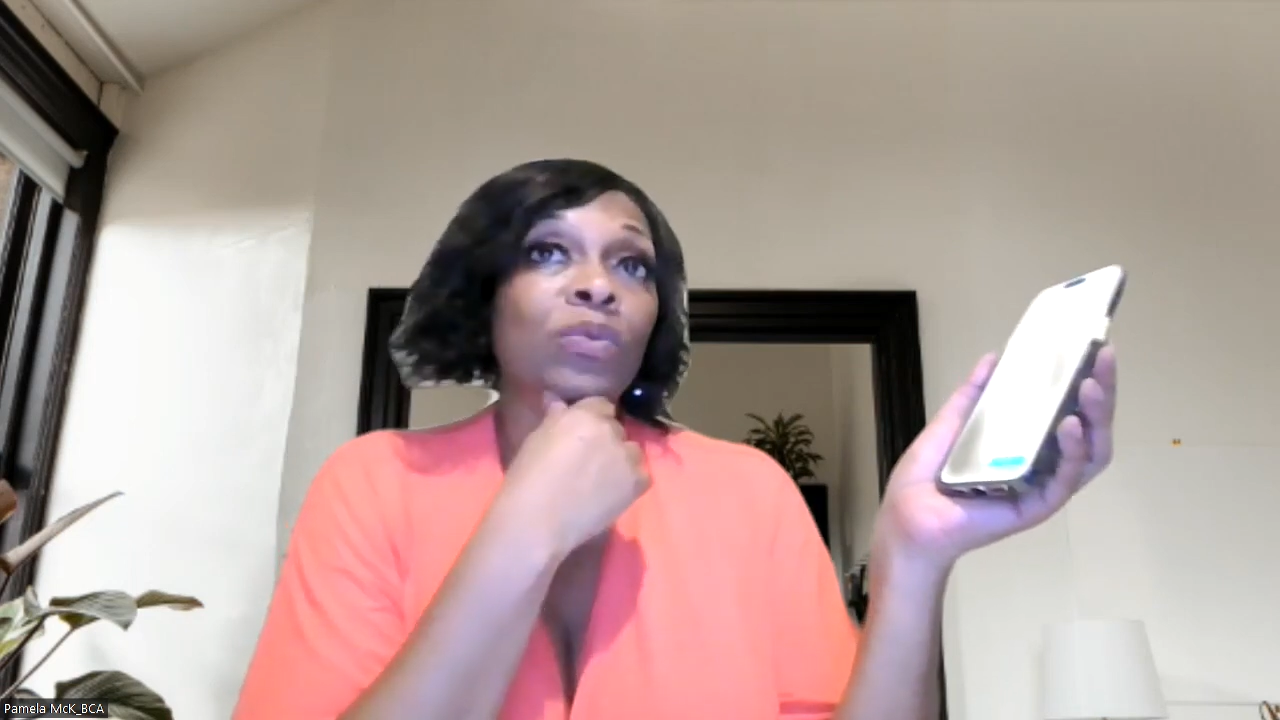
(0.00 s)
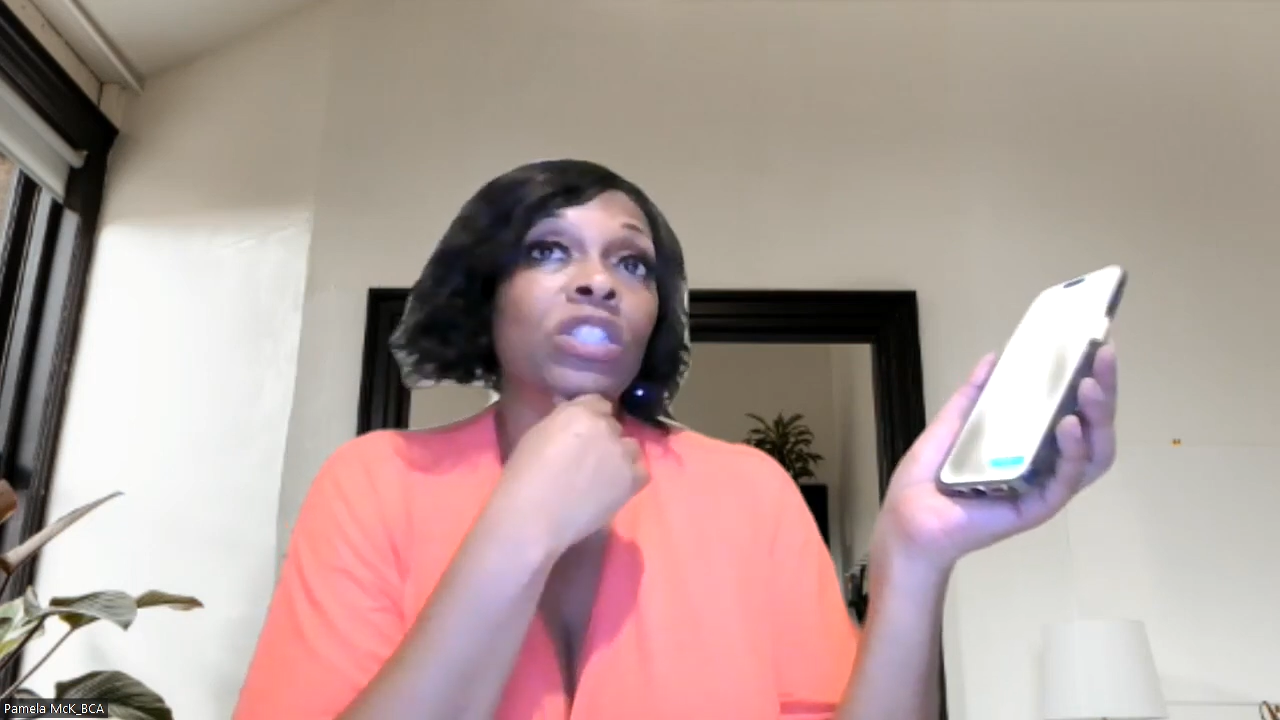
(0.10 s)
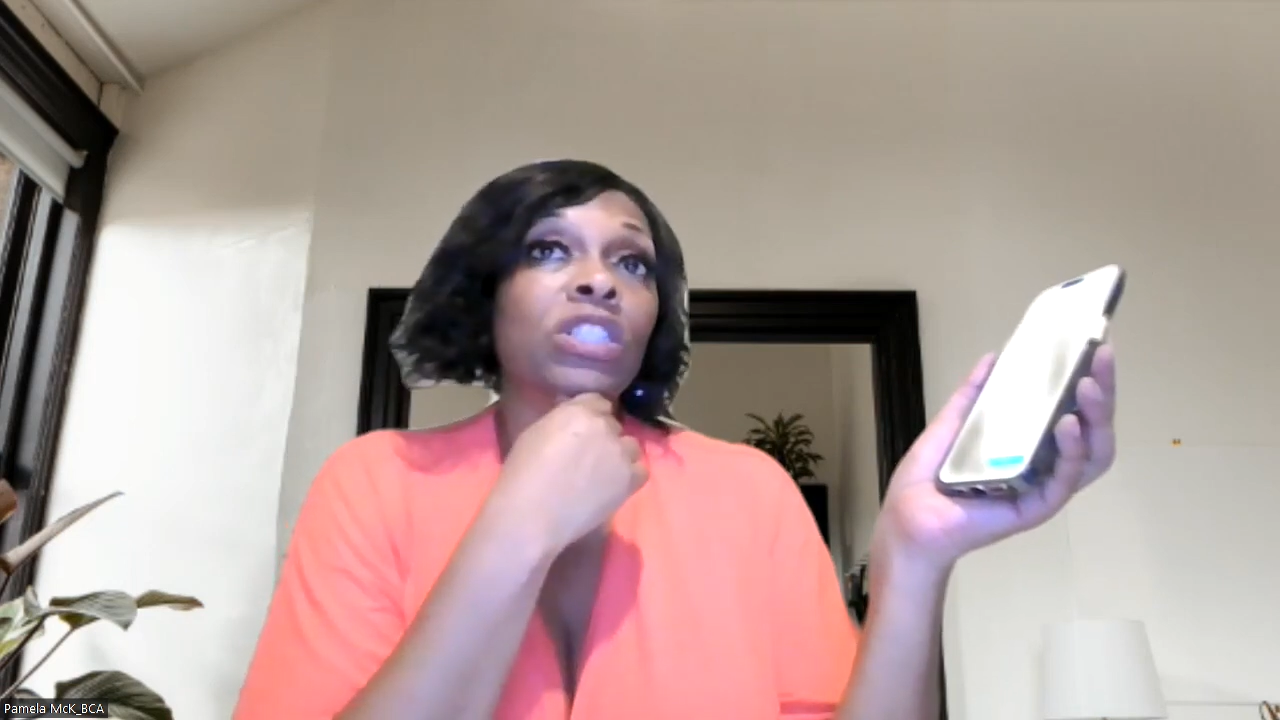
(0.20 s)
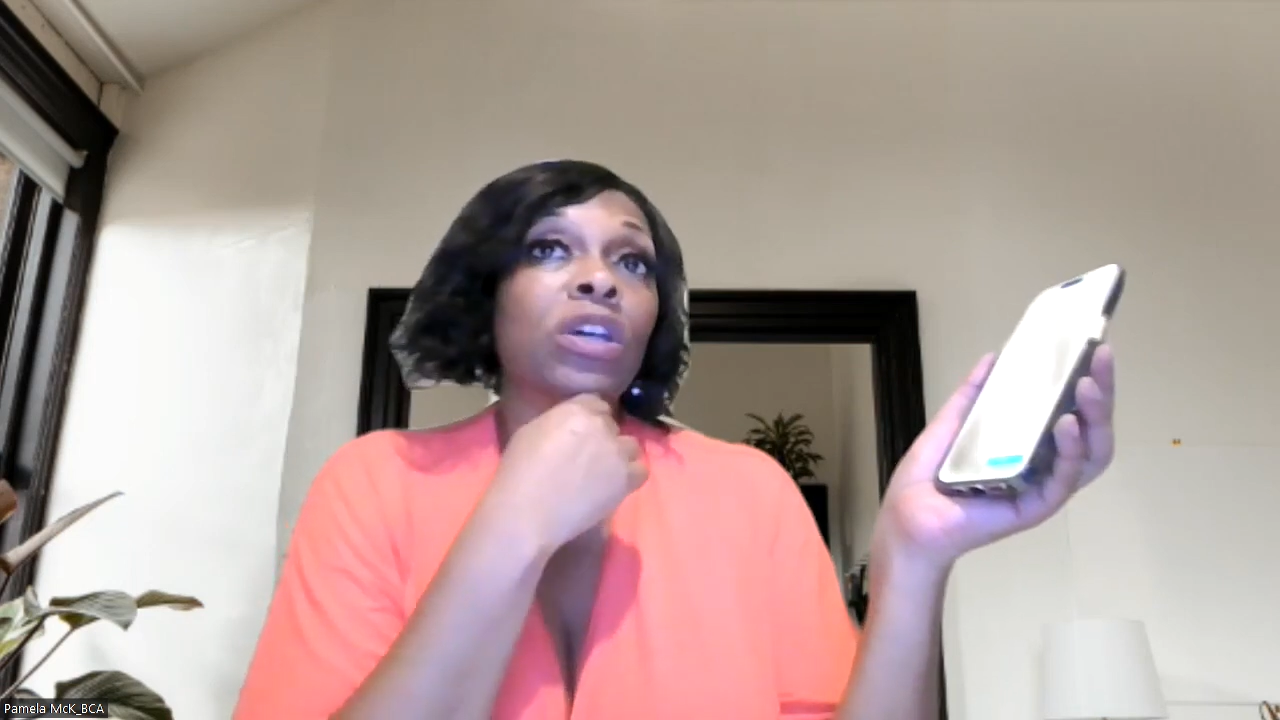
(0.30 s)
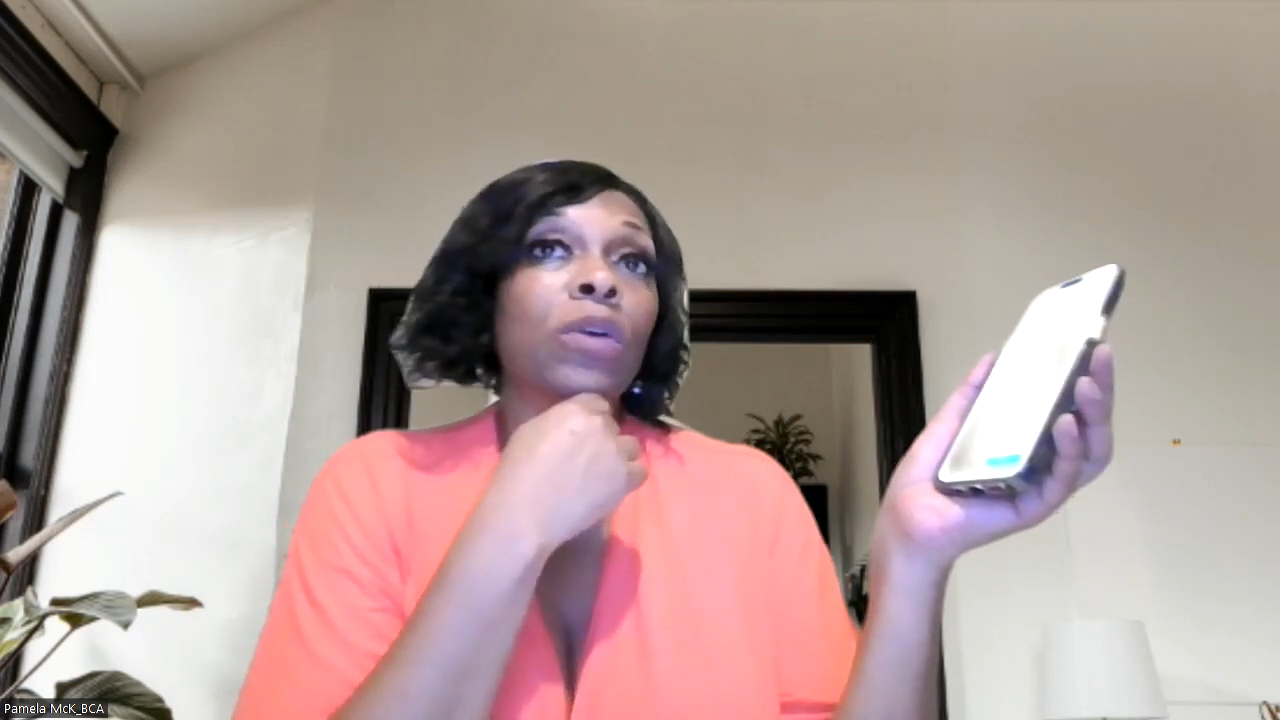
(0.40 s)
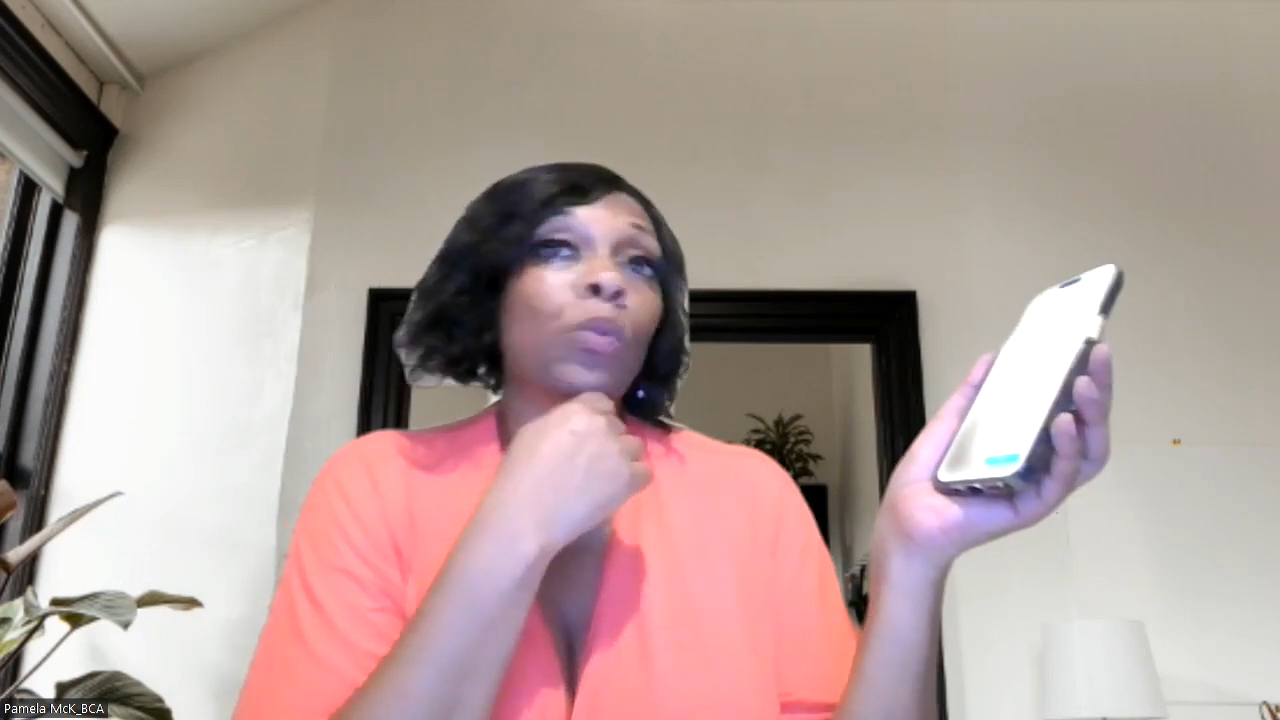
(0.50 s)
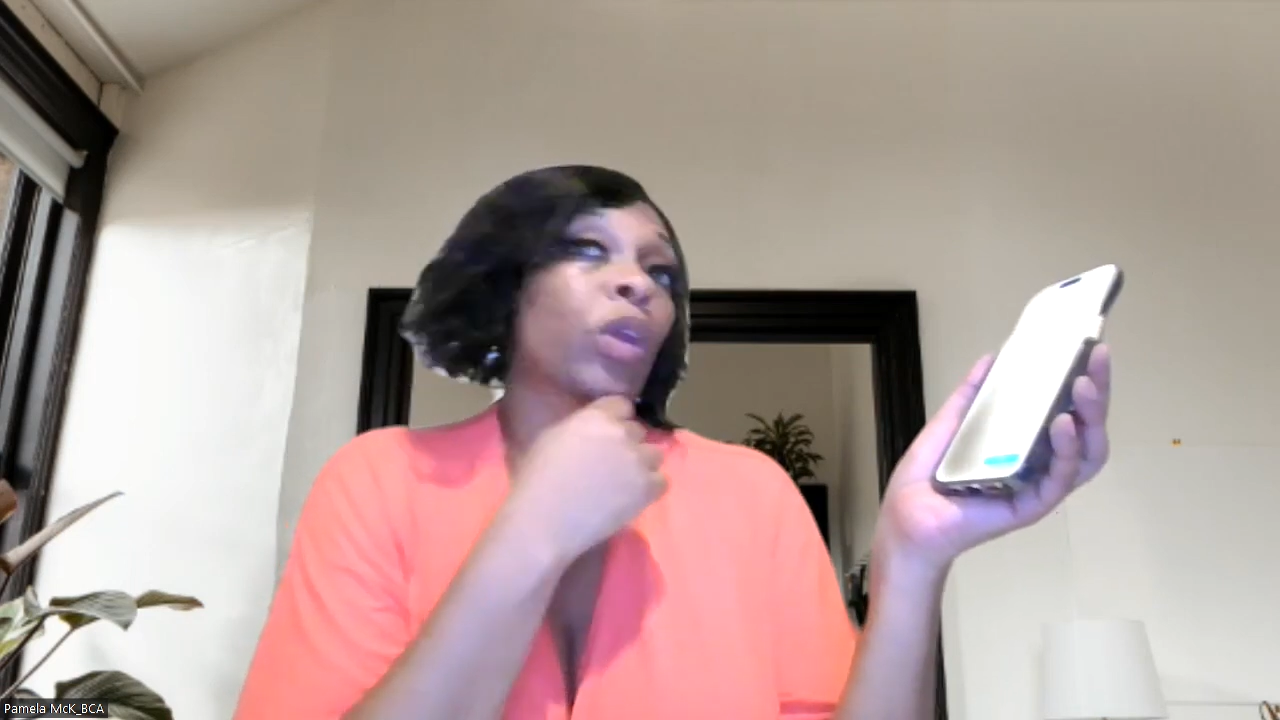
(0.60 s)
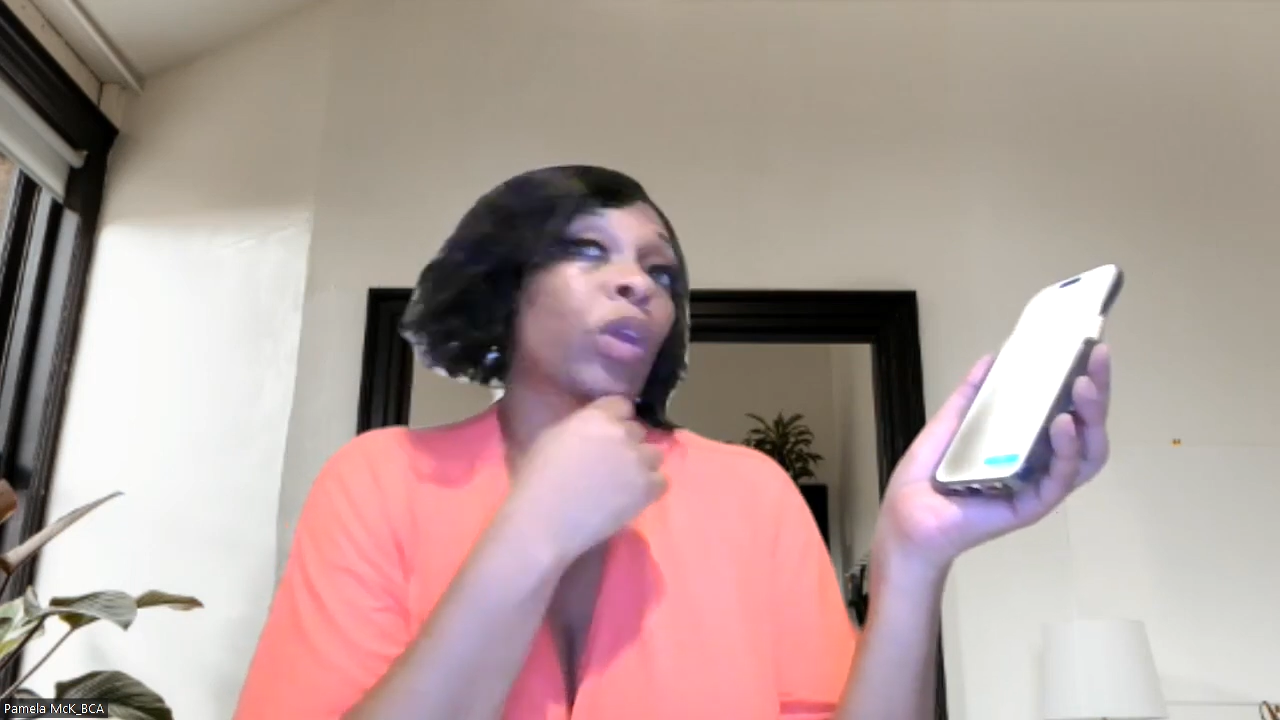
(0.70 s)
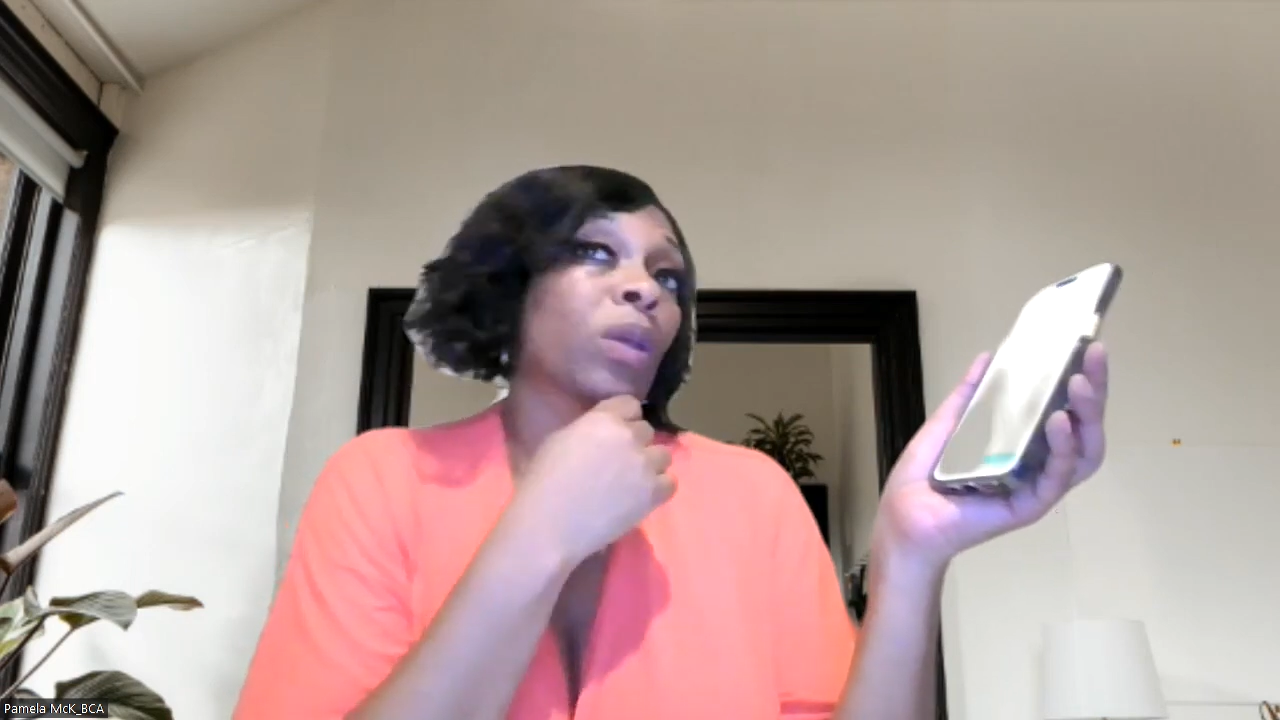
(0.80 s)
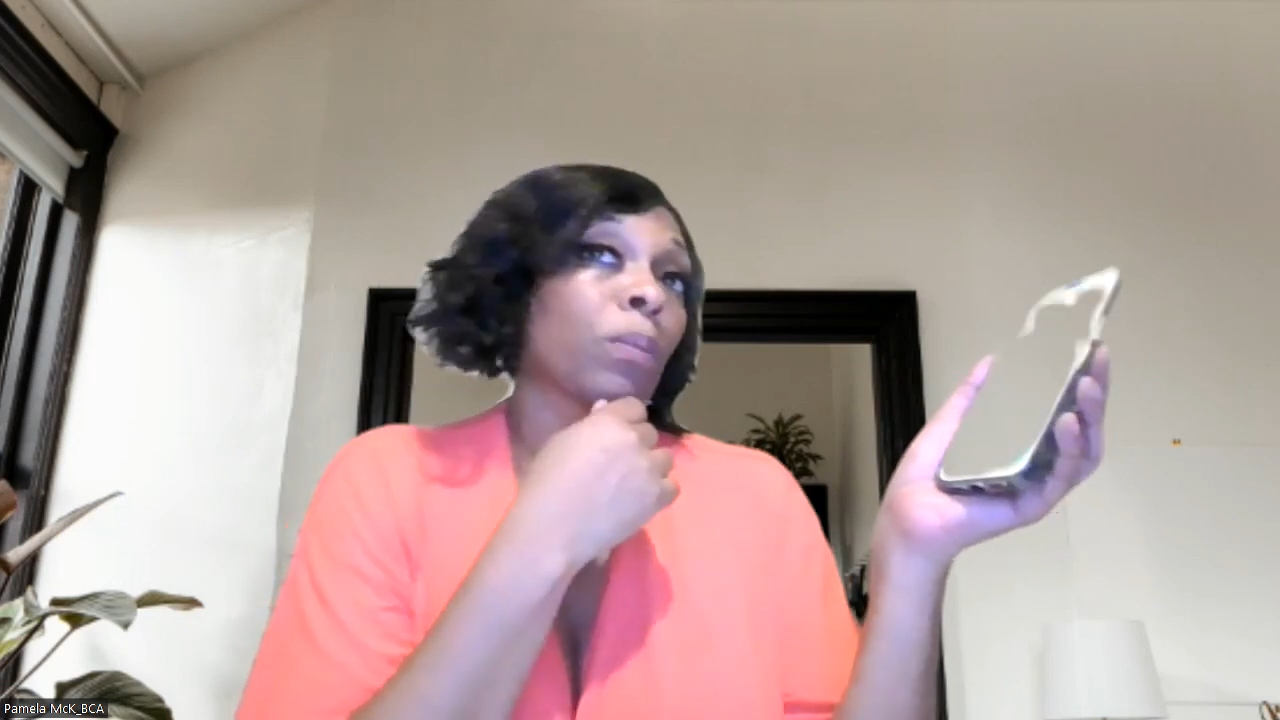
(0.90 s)
which is our
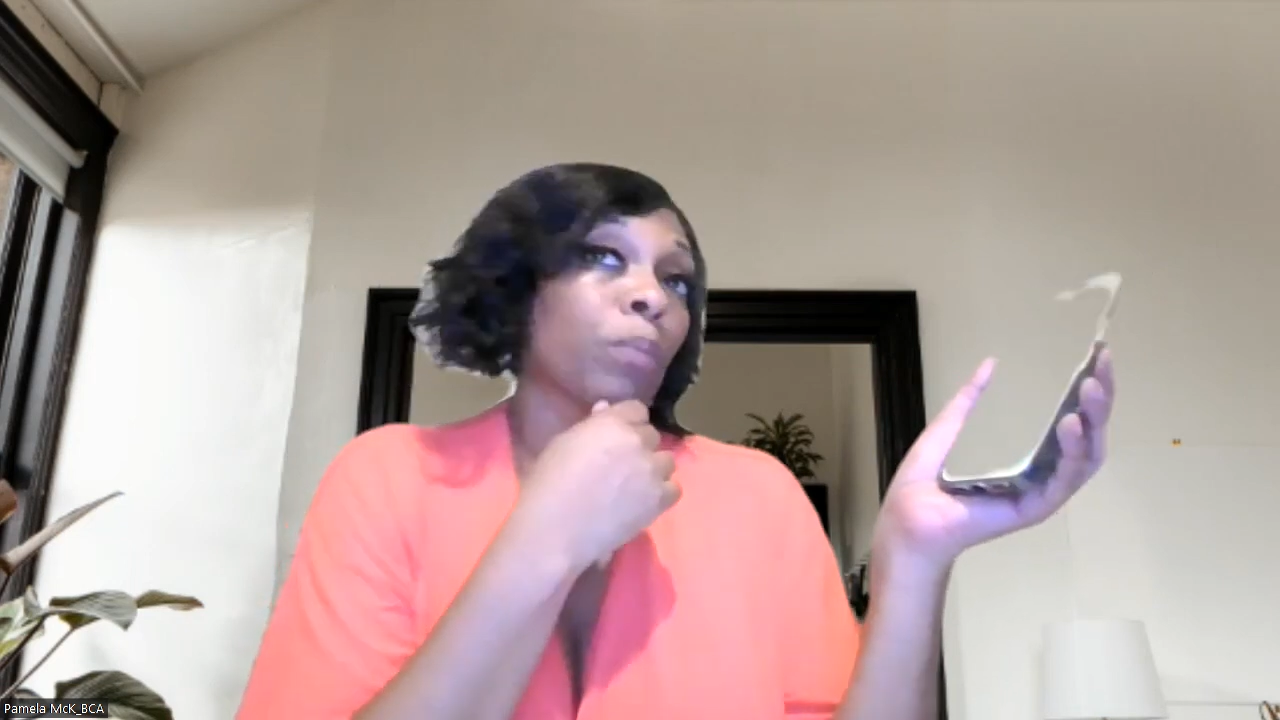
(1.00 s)
morning